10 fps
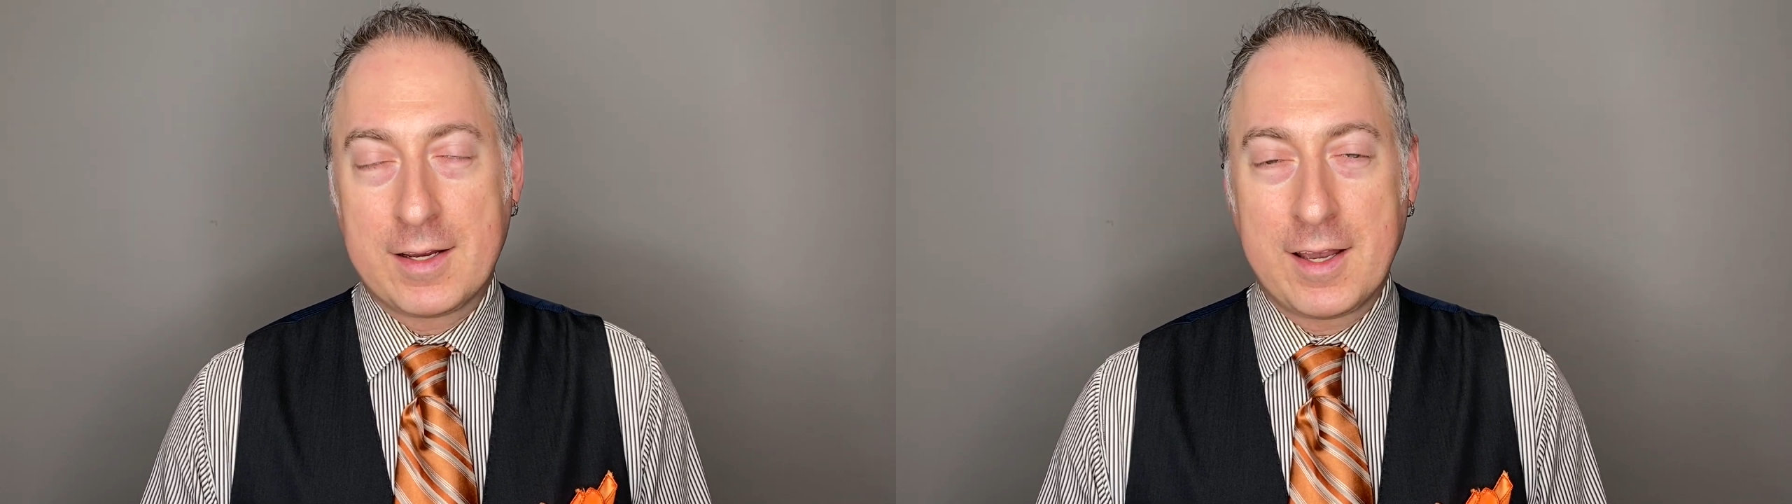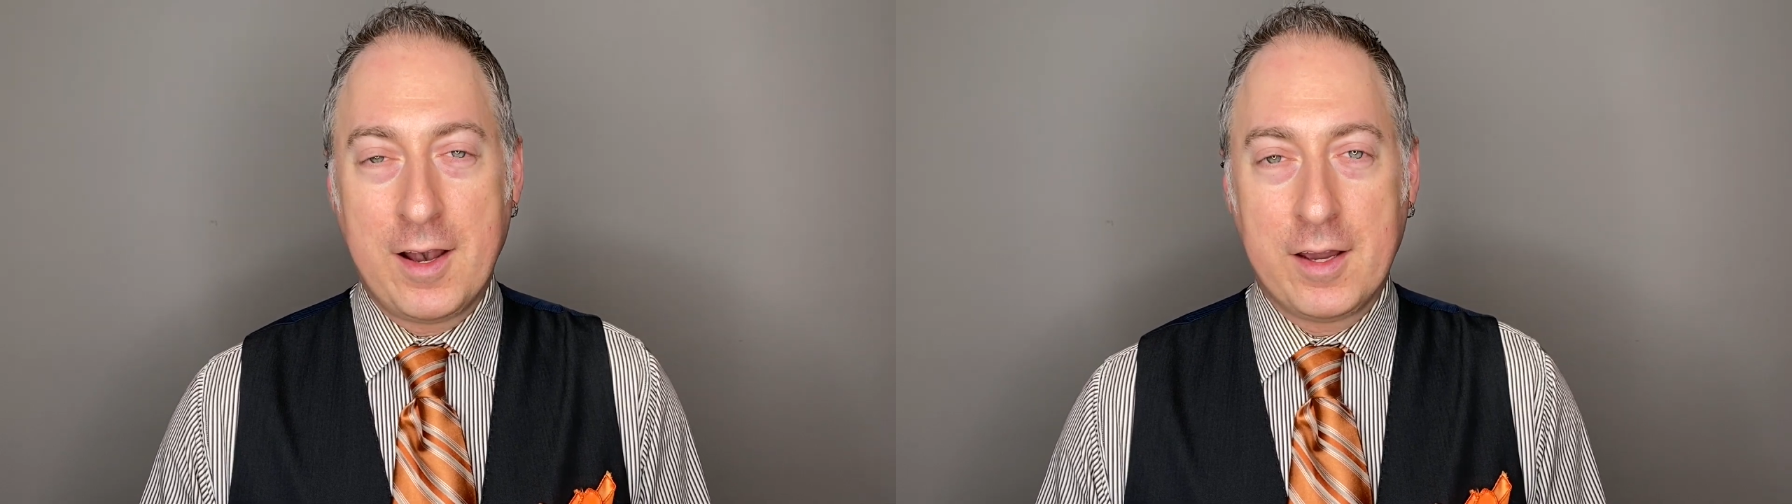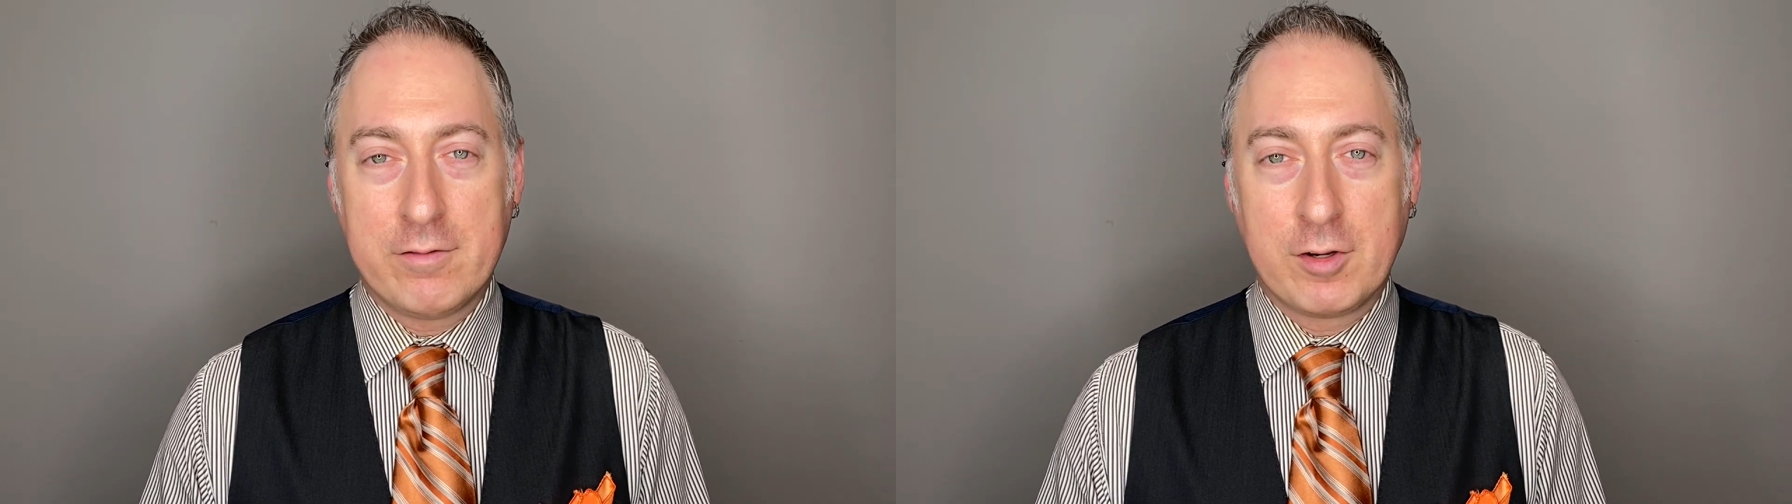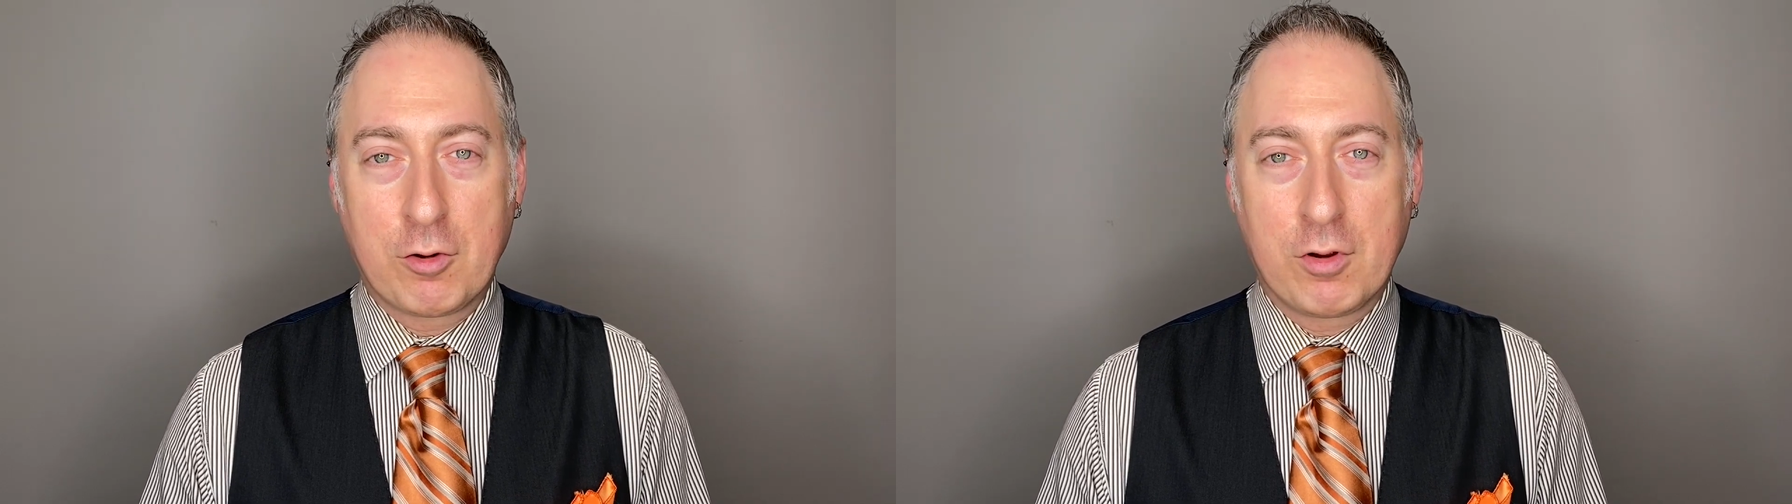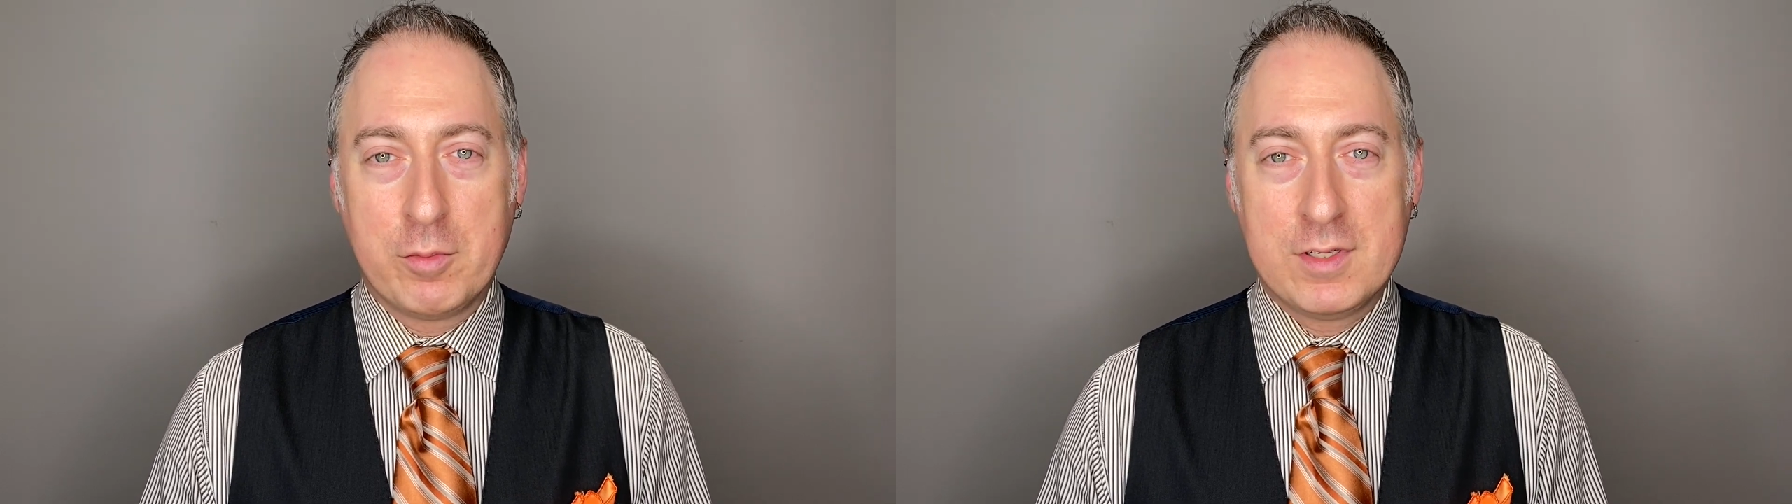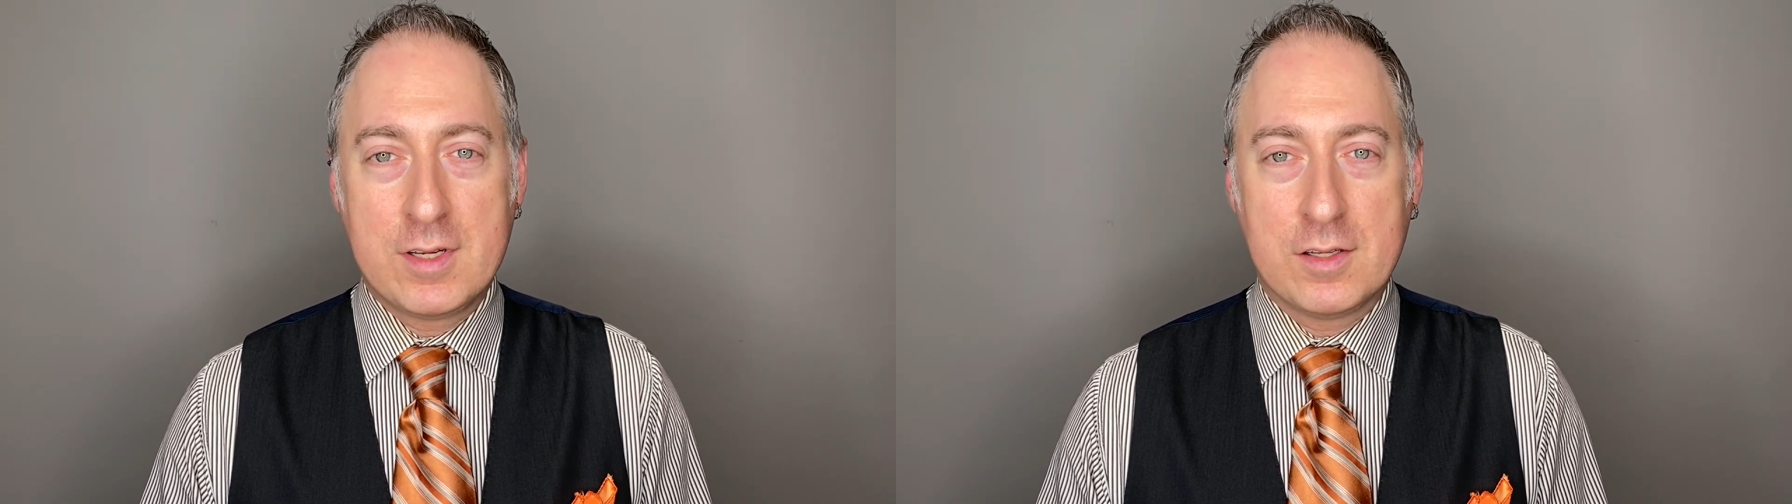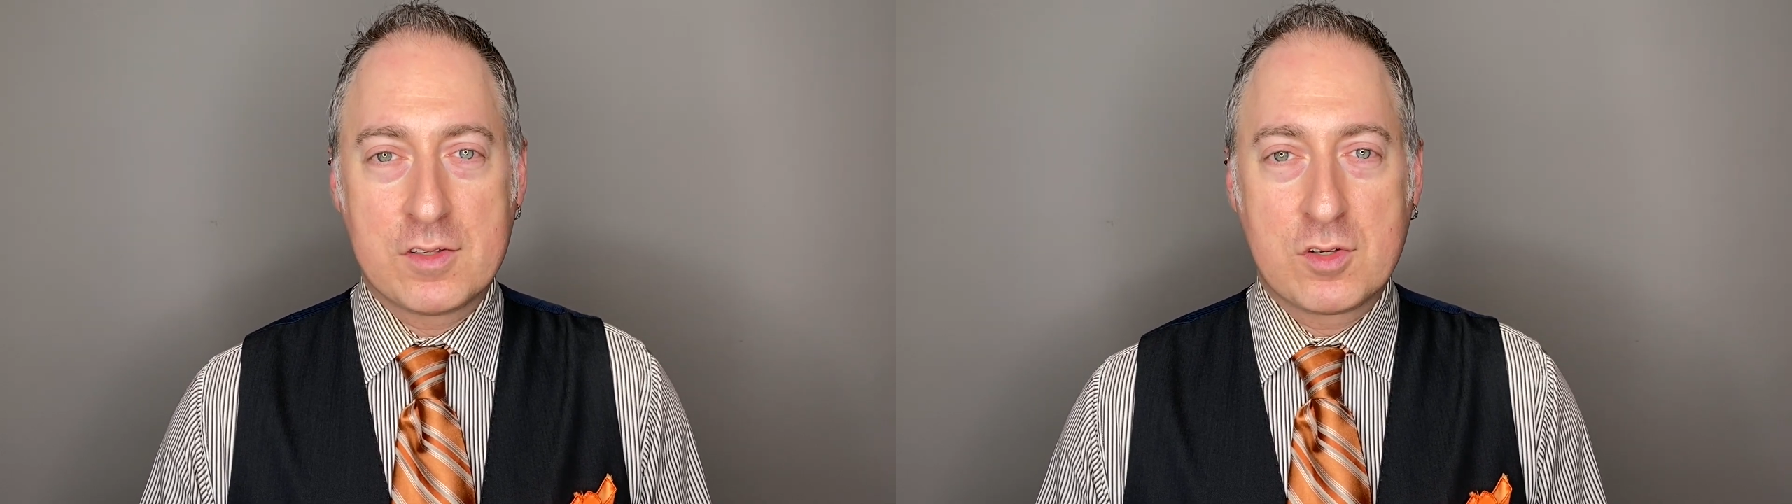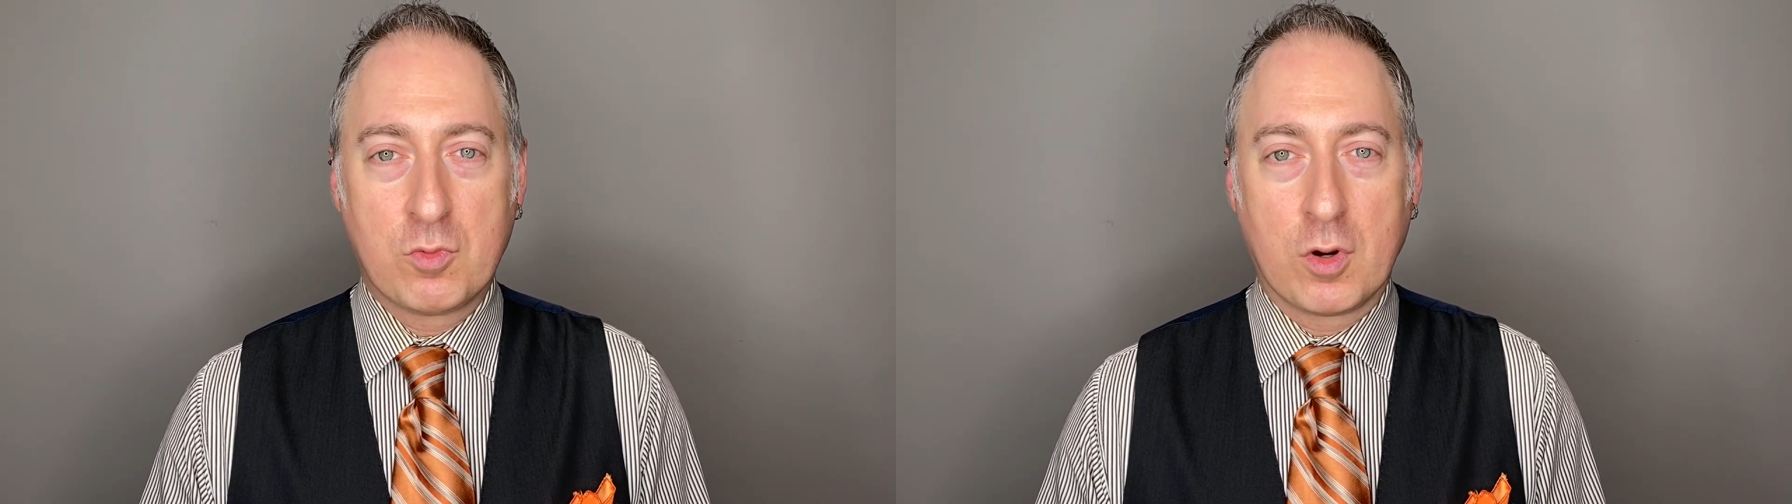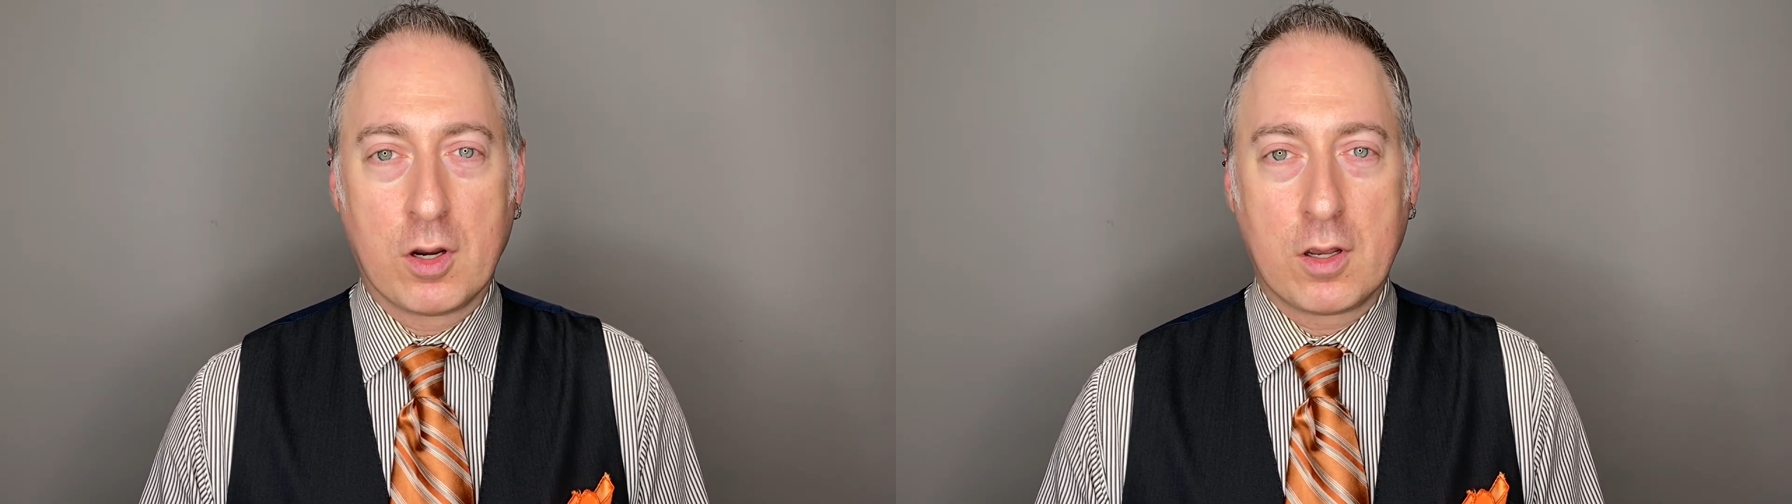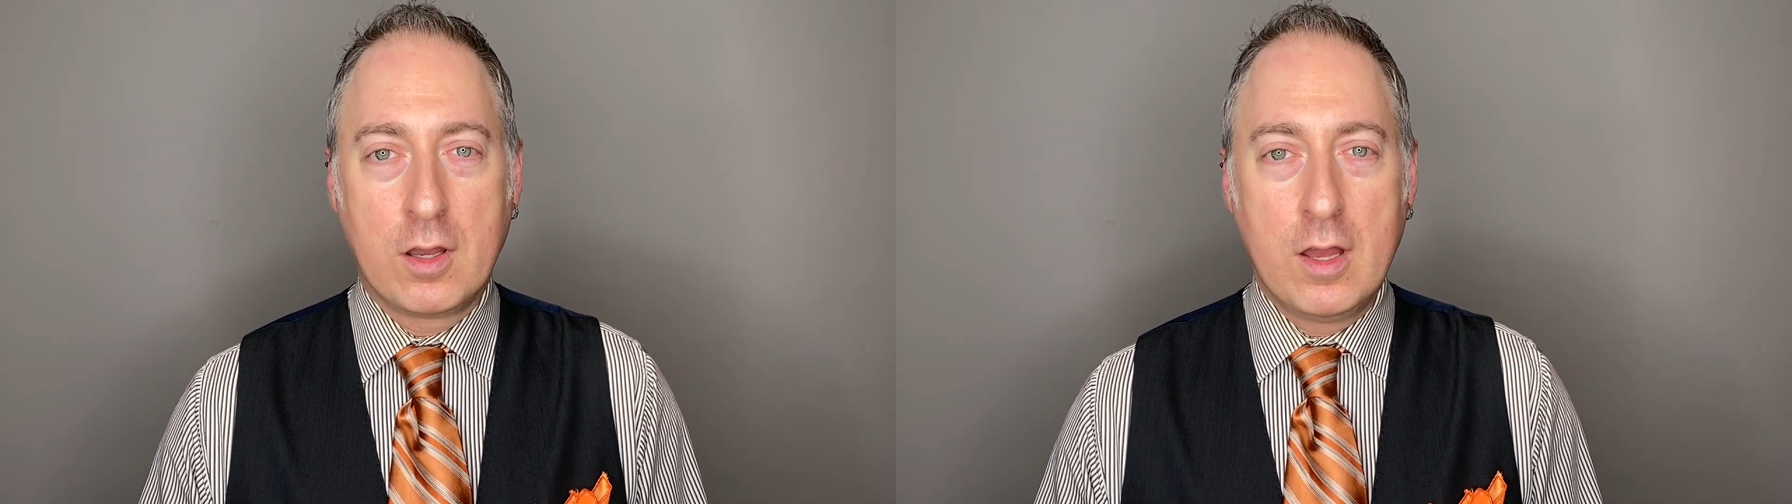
kind of an agreement tends to work.